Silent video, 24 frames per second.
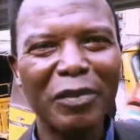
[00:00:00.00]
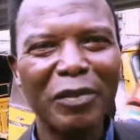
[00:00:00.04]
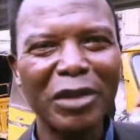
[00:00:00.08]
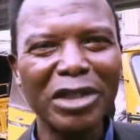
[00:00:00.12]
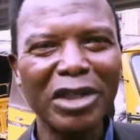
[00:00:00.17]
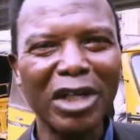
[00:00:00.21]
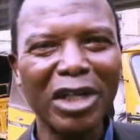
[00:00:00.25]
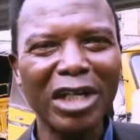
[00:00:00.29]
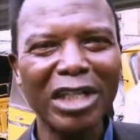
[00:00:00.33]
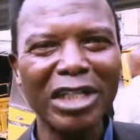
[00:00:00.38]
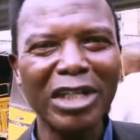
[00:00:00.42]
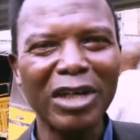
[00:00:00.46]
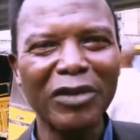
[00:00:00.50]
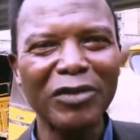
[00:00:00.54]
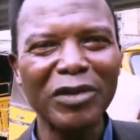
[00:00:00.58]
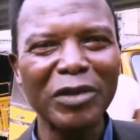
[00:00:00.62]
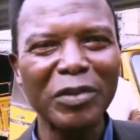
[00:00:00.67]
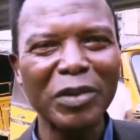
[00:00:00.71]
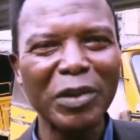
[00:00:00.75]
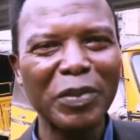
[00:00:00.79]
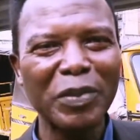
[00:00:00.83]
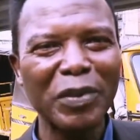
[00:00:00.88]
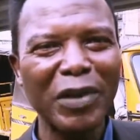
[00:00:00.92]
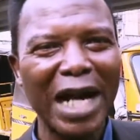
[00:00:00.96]
Majority of
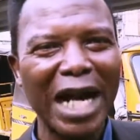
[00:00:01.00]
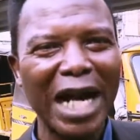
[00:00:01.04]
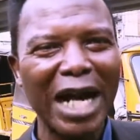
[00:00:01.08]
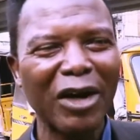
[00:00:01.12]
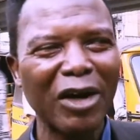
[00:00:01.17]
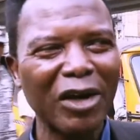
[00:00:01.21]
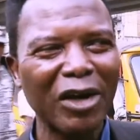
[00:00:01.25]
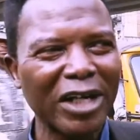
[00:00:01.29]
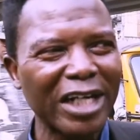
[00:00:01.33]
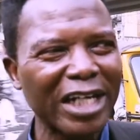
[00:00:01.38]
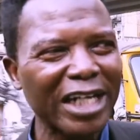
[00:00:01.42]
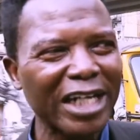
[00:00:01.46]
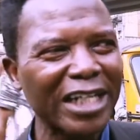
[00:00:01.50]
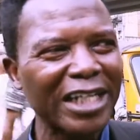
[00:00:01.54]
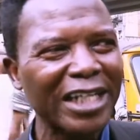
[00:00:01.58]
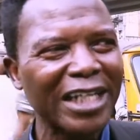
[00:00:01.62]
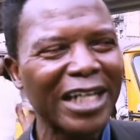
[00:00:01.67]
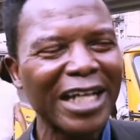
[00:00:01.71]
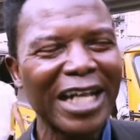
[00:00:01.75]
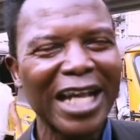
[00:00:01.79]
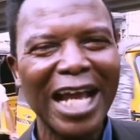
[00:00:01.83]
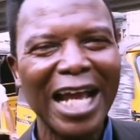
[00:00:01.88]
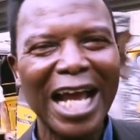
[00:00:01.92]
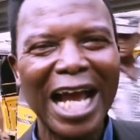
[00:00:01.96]
the people are hungry,
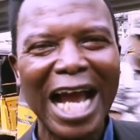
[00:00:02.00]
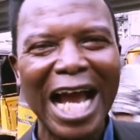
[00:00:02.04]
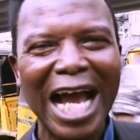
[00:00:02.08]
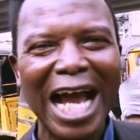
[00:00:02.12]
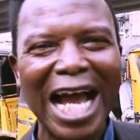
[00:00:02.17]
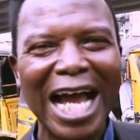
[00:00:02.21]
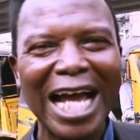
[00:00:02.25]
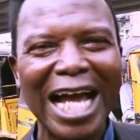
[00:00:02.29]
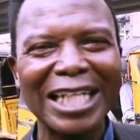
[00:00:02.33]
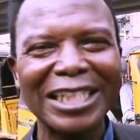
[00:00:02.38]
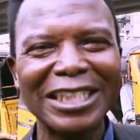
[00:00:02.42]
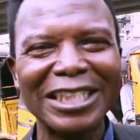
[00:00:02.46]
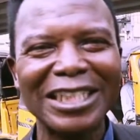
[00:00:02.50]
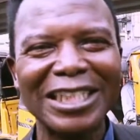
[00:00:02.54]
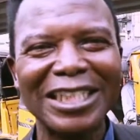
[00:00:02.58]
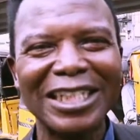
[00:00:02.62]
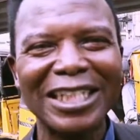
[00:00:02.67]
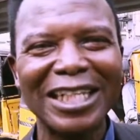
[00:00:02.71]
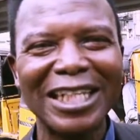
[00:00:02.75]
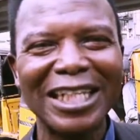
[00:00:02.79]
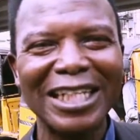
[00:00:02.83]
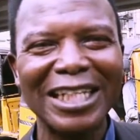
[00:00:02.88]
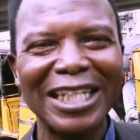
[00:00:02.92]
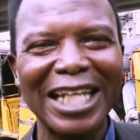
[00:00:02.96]
and
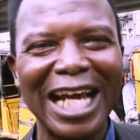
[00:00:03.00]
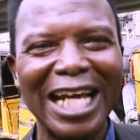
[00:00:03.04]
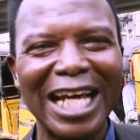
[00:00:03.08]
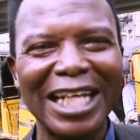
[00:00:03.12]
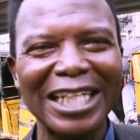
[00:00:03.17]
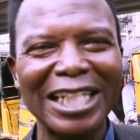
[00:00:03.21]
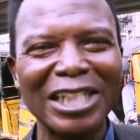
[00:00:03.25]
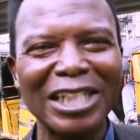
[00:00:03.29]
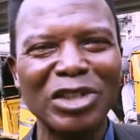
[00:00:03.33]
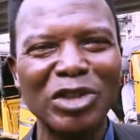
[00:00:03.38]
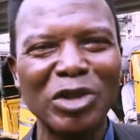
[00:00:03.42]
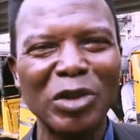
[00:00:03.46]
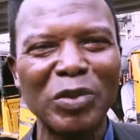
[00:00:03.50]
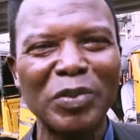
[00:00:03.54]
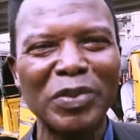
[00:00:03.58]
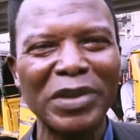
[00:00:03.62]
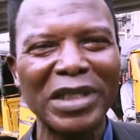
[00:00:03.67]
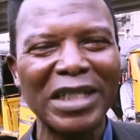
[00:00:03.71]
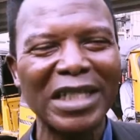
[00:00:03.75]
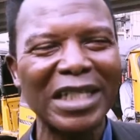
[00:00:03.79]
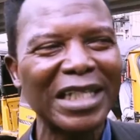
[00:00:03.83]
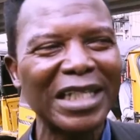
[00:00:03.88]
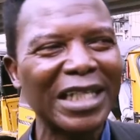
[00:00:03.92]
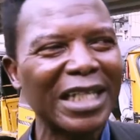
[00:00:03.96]
there need to
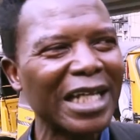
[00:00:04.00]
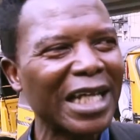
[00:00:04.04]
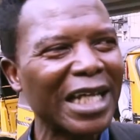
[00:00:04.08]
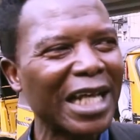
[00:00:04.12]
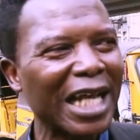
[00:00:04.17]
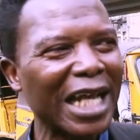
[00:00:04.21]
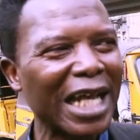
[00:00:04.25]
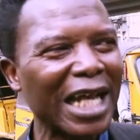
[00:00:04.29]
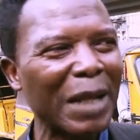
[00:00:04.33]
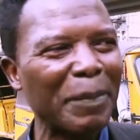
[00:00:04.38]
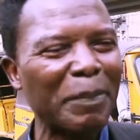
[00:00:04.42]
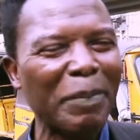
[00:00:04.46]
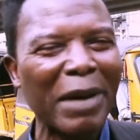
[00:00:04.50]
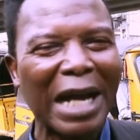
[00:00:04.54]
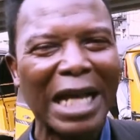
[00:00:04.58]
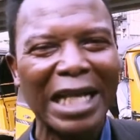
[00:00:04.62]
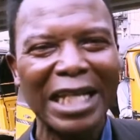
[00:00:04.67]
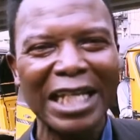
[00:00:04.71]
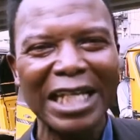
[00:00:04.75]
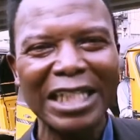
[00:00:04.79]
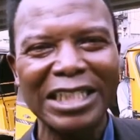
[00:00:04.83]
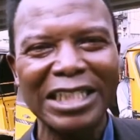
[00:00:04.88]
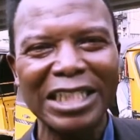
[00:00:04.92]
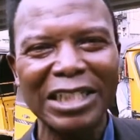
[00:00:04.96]
be
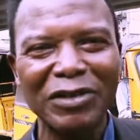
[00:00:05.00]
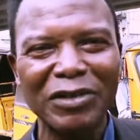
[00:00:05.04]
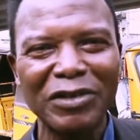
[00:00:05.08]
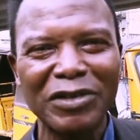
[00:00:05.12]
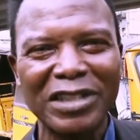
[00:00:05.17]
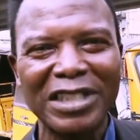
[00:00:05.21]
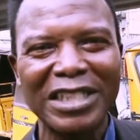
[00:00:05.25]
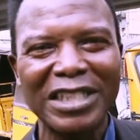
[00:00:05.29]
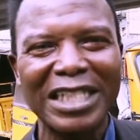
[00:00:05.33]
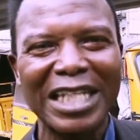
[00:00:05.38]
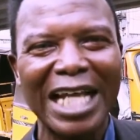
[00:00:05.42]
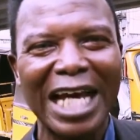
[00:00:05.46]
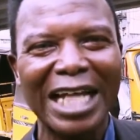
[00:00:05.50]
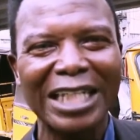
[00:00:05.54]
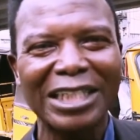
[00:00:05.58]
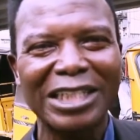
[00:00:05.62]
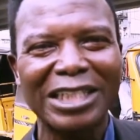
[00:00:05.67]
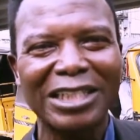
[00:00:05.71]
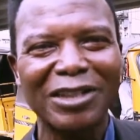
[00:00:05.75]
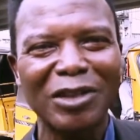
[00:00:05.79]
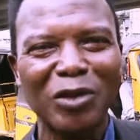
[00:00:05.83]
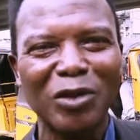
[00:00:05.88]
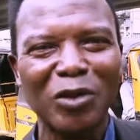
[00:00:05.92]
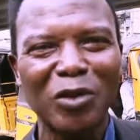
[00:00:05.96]
palliatives that
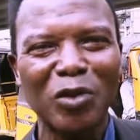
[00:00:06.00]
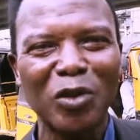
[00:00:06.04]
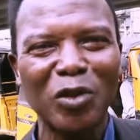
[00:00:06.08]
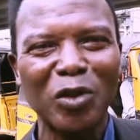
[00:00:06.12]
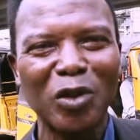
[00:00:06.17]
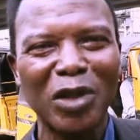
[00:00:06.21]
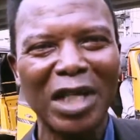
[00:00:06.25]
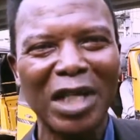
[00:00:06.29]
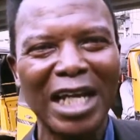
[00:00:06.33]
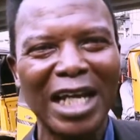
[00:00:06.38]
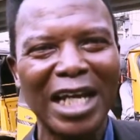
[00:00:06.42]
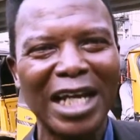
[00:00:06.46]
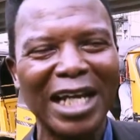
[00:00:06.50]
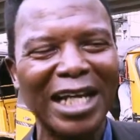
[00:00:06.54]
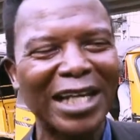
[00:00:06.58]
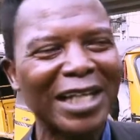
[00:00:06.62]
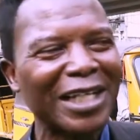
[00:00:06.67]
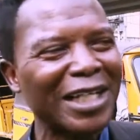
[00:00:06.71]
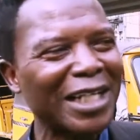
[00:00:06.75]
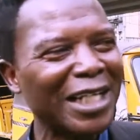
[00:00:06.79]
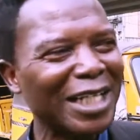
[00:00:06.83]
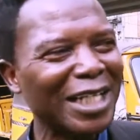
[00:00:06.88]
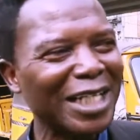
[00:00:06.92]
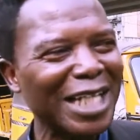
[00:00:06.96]
will
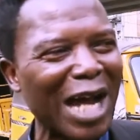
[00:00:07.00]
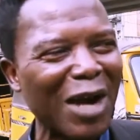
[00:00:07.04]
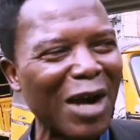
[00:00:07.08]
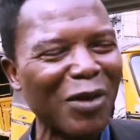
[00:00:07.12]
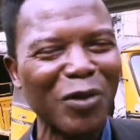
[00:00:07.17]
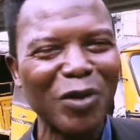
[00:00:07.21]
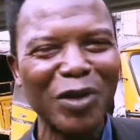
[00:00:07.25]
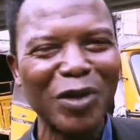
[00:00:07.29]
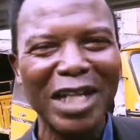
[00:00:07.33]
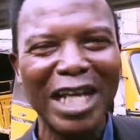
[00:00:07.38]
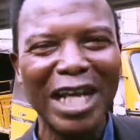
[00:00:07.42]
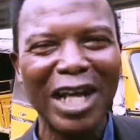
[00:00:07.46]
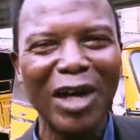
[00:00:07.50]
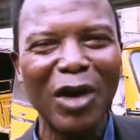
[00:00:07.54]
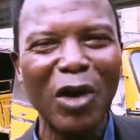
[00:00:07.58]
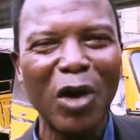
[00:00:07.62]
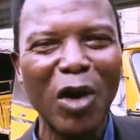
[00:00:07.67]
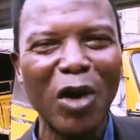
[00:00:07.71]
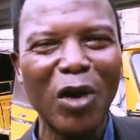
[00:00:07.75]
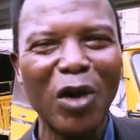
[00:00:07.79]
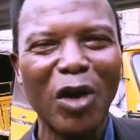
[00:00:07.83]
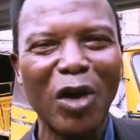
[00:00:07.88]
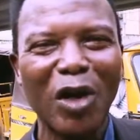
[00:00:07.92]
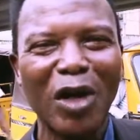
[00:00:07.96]

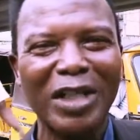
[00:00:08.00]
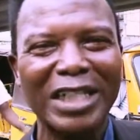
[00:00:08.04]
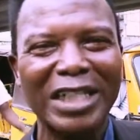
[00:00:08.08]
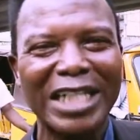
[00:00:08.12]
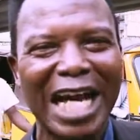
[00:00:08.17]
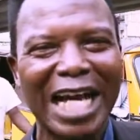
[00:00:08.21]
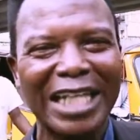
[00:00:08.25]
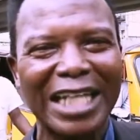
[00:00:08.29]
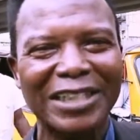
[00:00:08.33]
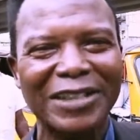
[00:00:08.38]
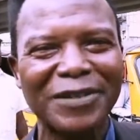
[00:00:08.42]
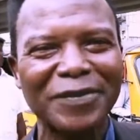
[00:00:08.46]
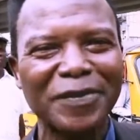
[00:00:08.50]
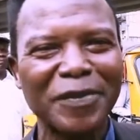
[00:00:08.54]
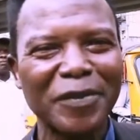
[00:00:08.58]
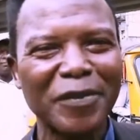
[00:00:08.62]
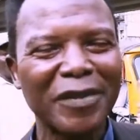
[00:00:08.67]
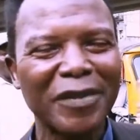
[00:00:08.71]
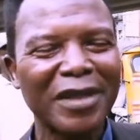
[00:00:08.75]
augur that.